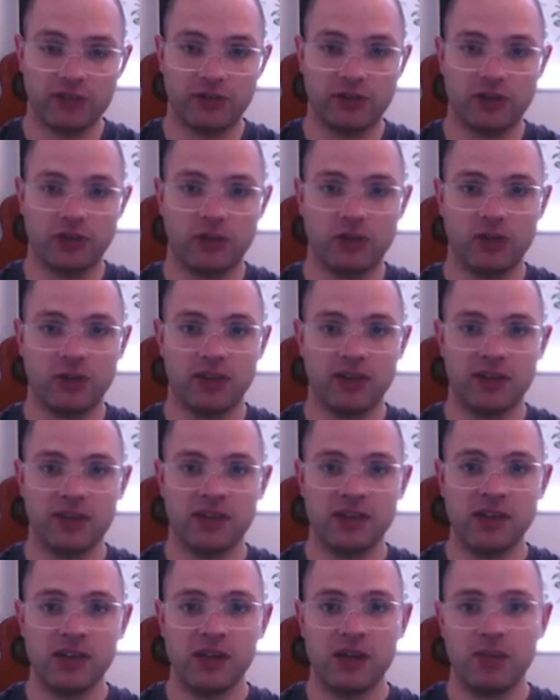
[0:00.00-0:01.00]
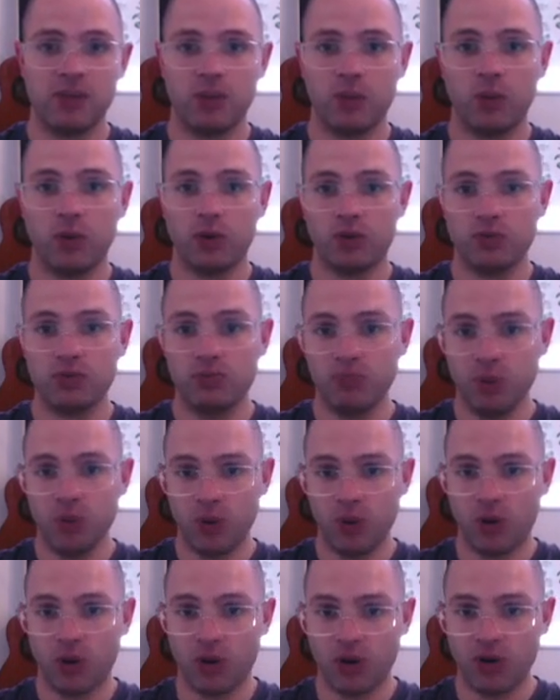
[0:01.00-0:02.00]
to do this. But what's
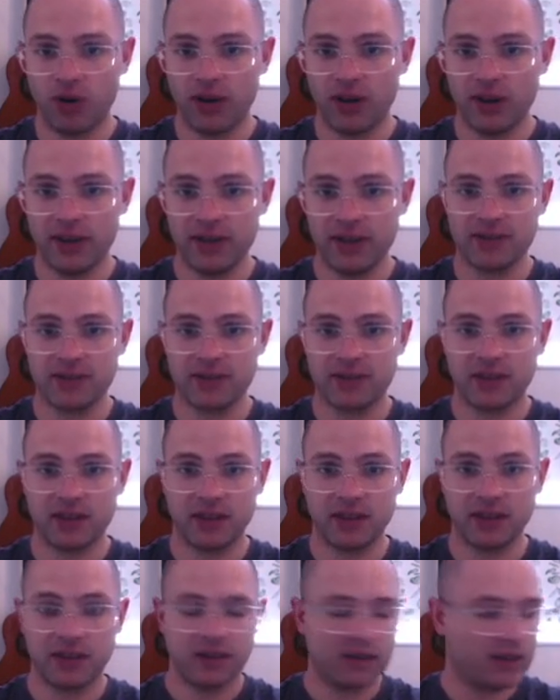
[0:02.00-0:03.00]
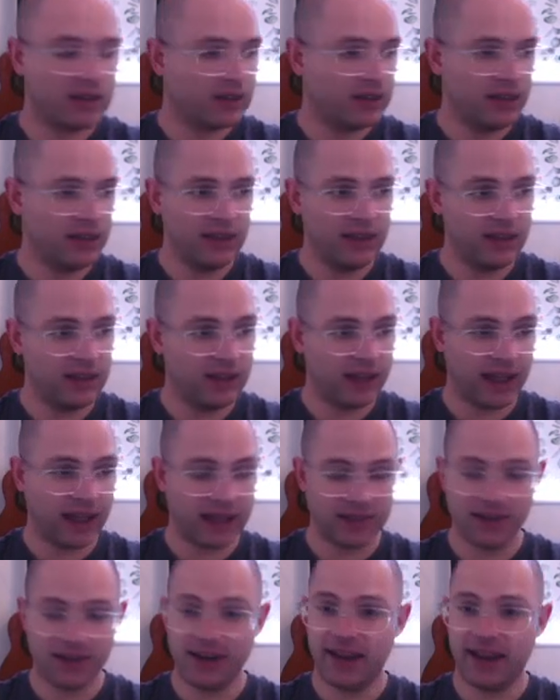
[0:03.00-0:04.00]
more is that he
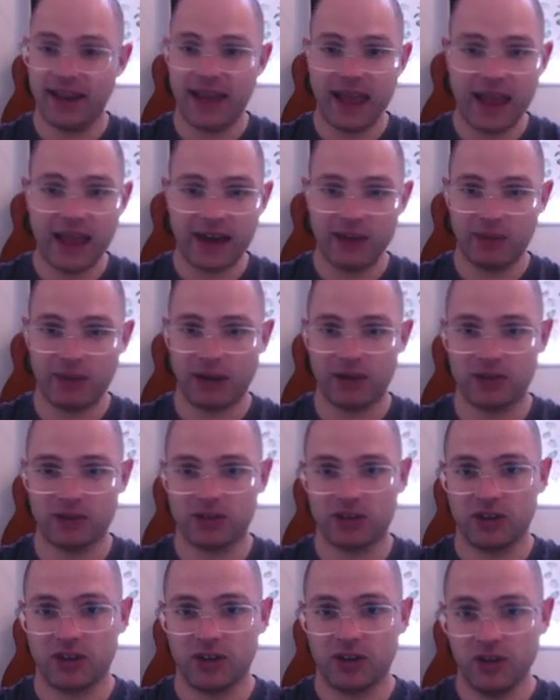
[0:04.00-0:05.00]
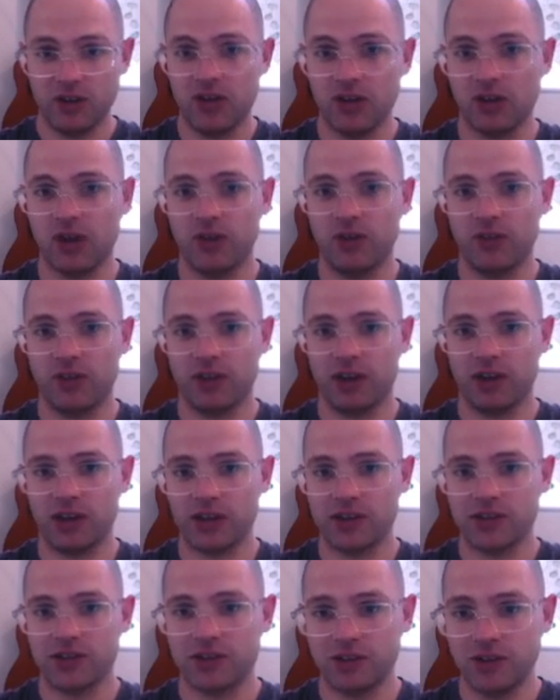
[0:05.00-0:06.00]
hasn't cared about her for the
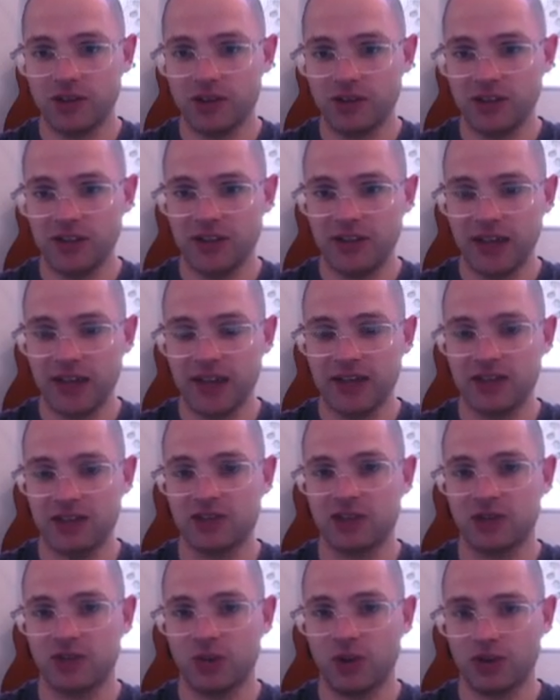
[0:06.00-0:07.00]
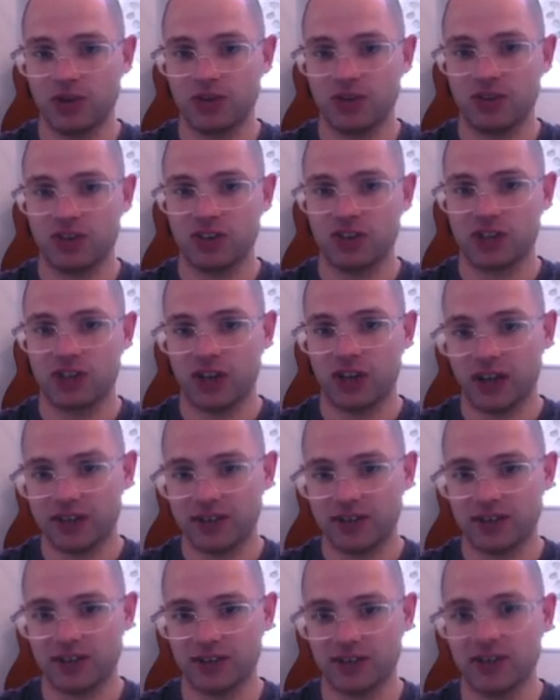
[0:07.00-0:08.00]
last 30 days. So what's the
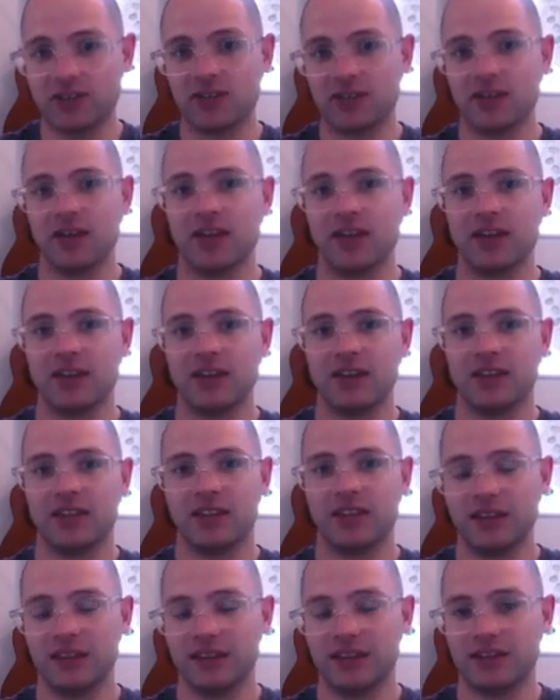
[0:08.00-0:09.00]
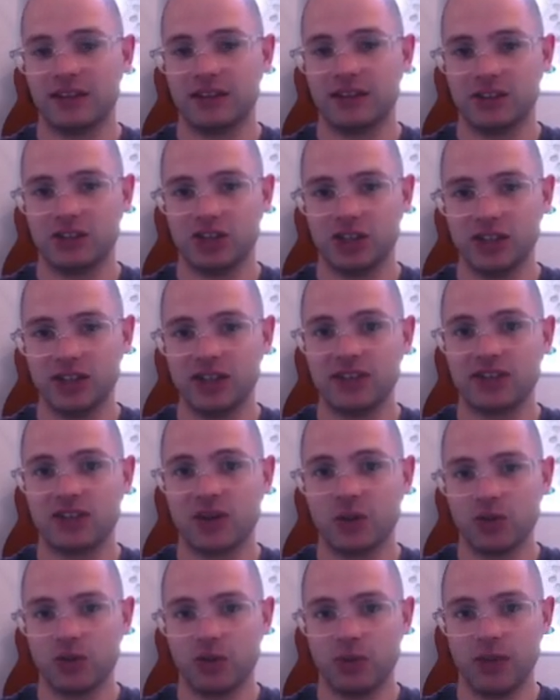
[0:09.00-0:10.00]
chances that she is
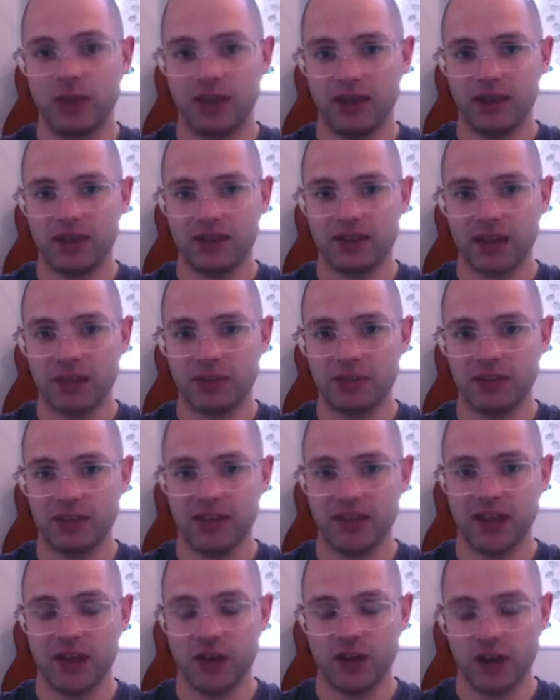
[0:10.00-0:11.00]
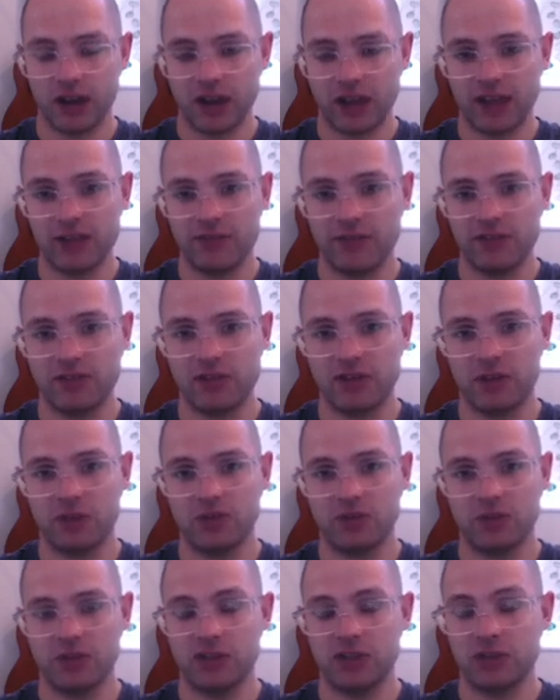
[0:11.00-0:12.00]
going to be accepted, that her life is going
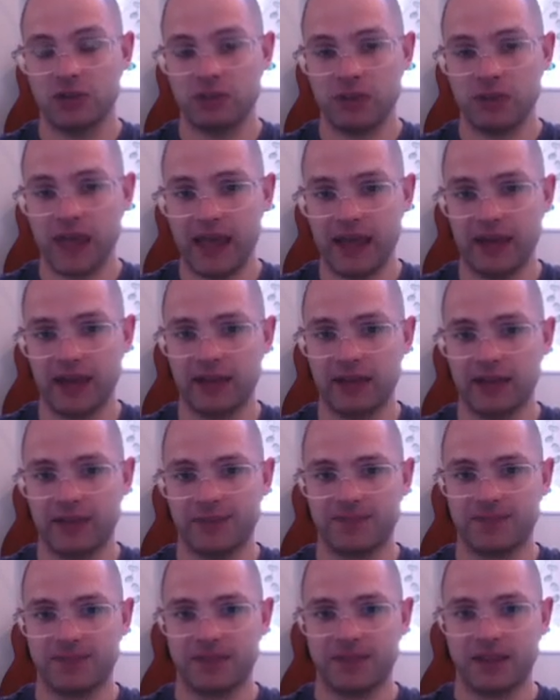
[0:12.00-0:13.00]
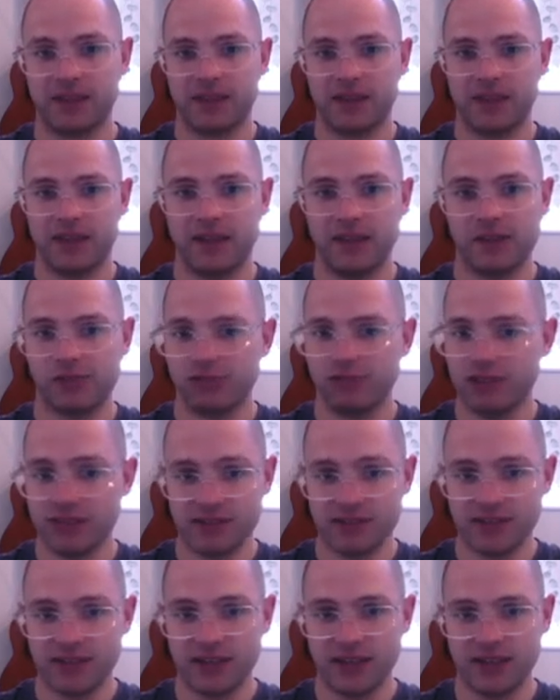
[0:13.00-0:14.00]
to be spared? It's
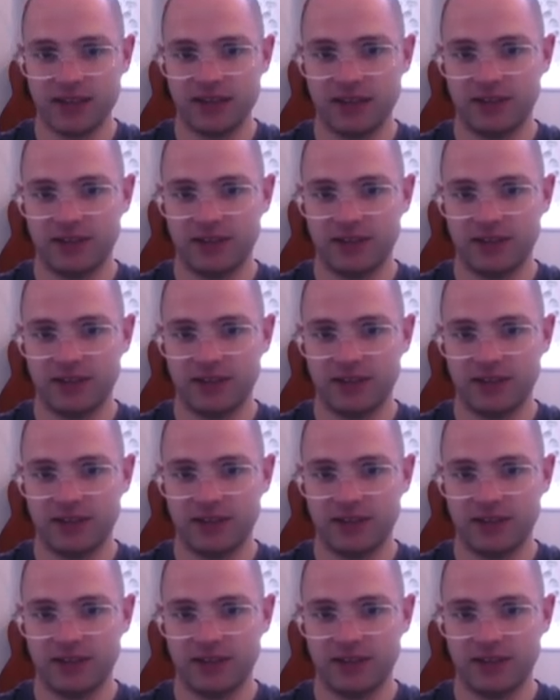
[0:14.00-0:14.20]
risky.